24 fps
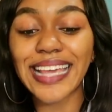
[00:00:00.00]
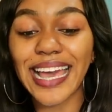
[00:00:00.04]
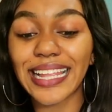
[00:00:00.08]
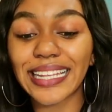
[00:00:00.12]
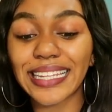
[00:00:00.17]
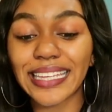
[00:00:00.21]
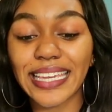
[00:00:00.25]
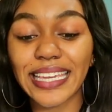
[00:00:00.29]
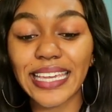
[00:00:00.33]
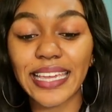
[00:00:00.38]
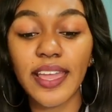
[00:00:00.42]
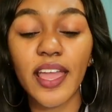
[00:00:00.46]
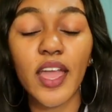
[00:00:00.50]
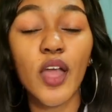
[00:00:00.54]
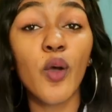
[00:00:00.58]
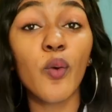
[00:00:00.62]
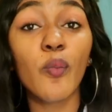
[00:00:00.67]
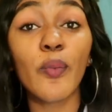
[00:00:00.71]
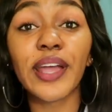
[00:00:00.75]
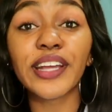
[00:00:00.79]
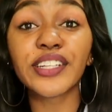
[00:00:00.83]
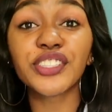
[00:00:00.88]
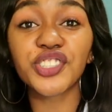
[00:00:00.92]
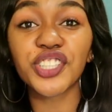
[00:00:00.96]
Delhi
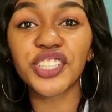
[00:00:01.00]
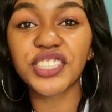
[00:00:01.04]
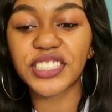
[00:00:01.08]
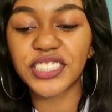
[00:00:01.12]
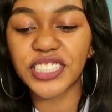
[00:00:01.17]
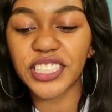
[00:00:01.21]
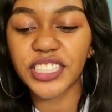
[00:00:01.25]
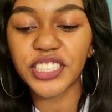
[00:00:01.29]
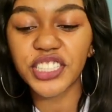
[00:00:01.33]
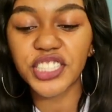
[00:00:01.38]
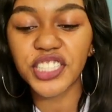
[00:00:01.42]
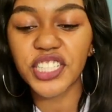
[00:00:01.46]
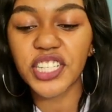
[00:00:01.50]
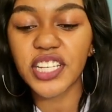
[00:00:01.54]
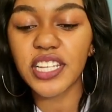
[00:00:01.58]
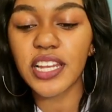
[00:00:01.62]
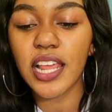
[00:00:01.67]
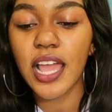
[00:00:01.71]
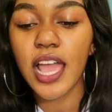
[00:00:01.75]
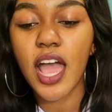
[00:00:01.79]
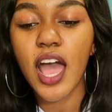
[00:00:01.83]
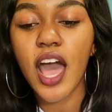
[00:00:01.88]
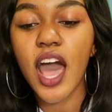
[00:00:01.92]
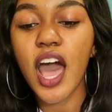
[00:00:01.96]
where tradition